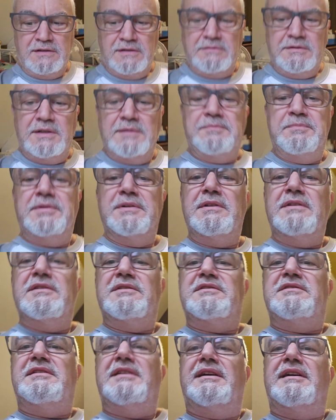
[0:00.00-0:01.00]
I'm gonna put
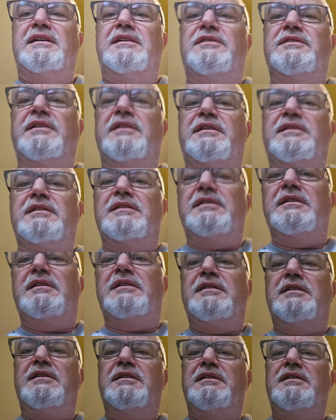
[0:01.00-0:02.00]
this down, I
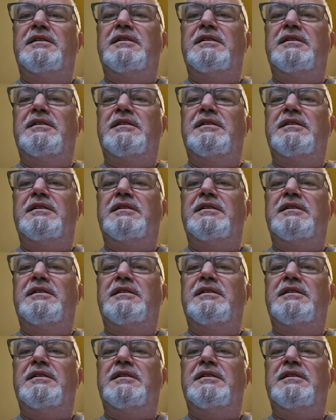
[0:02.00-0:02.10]
think.